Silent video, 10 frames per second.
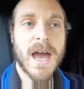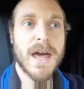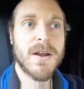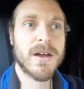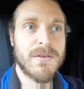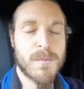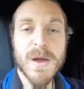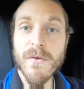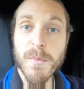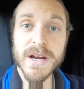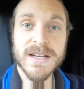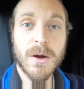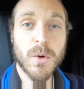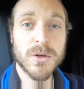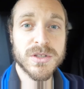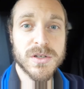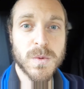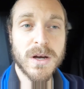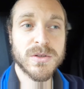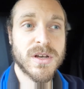And I give a bit of a breakdown cost as well.